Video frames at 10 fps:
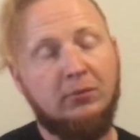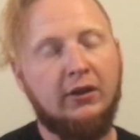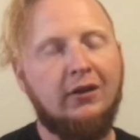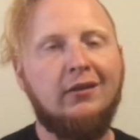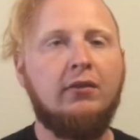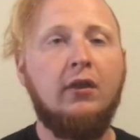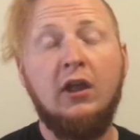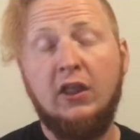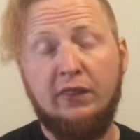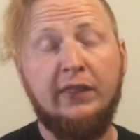but it is
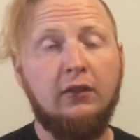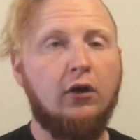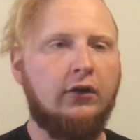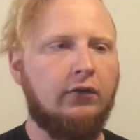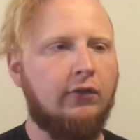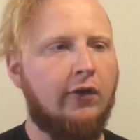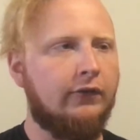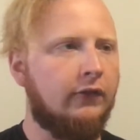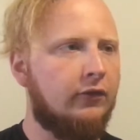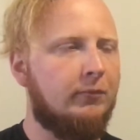the longest
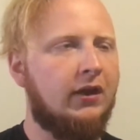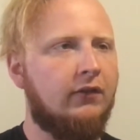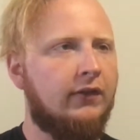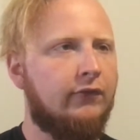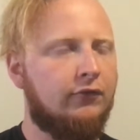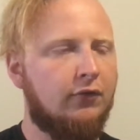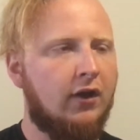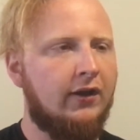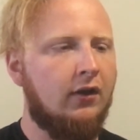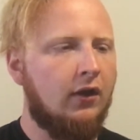song that the band has ever
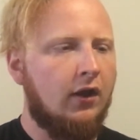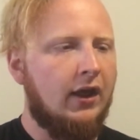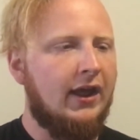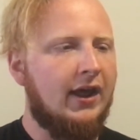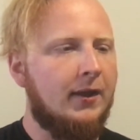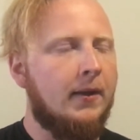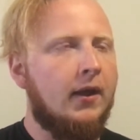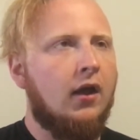tried. And